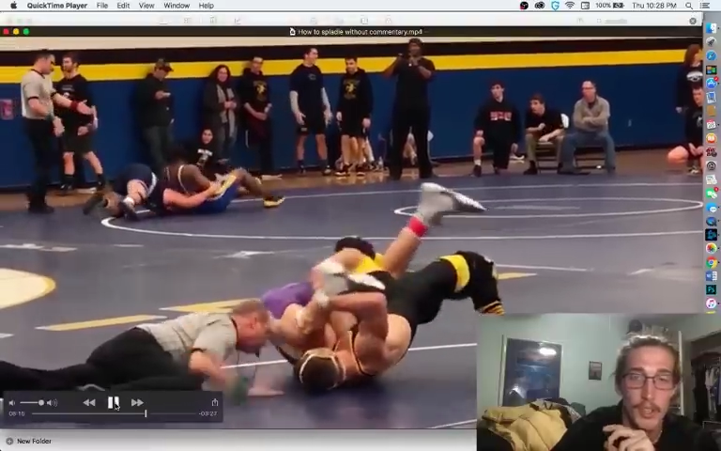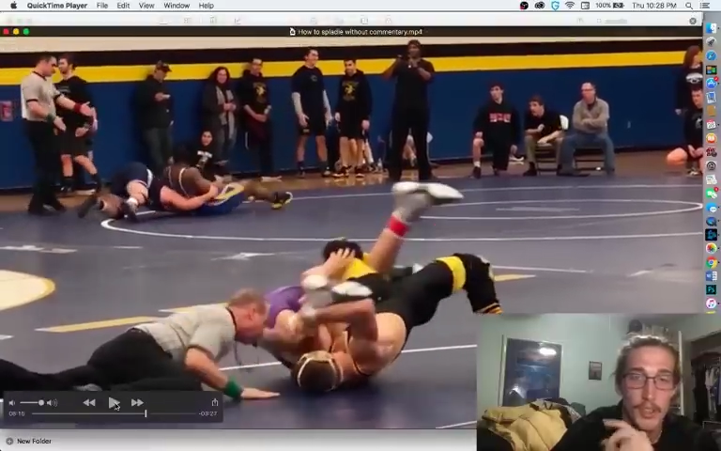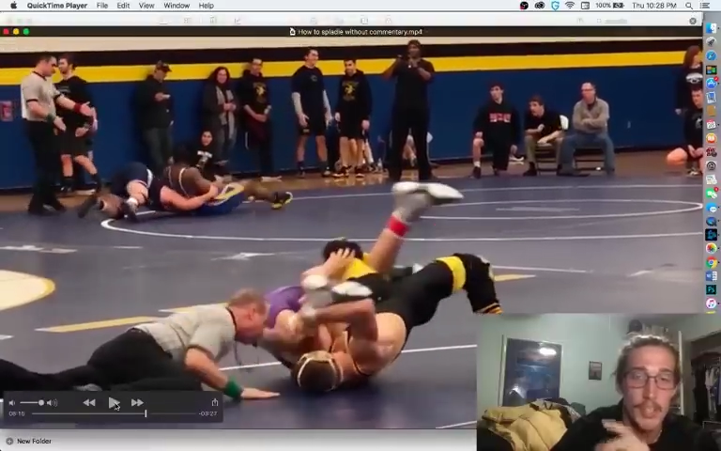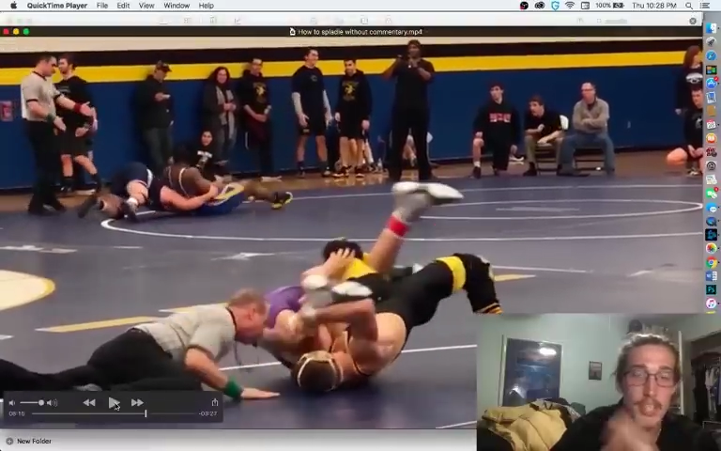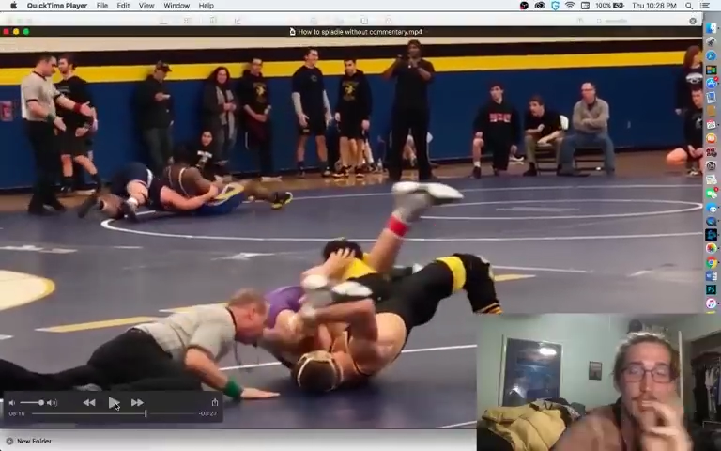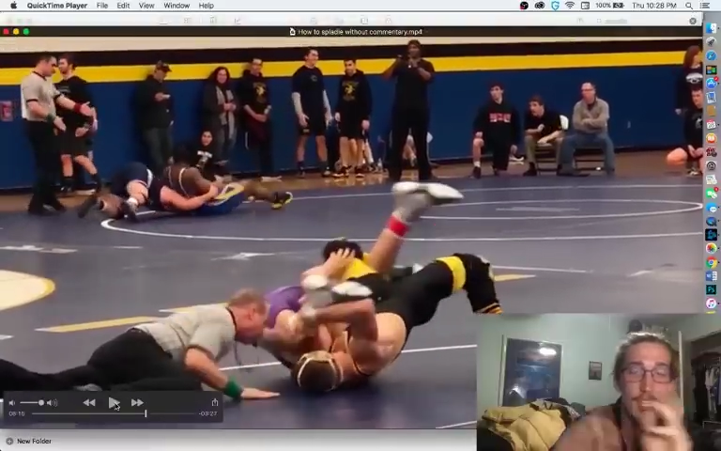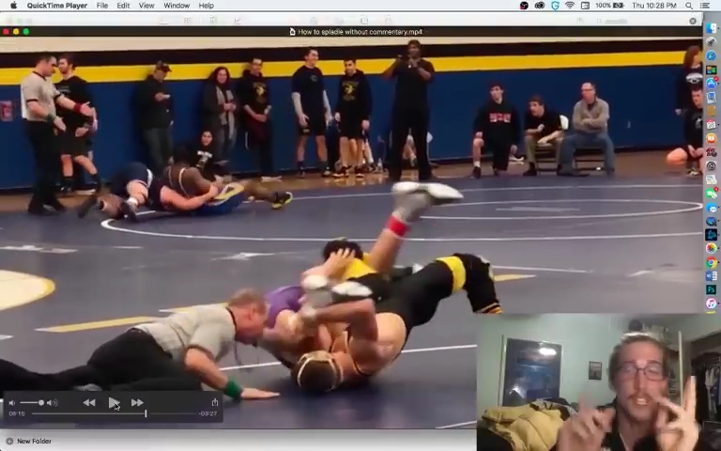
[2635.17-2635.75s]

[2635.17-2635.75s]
This is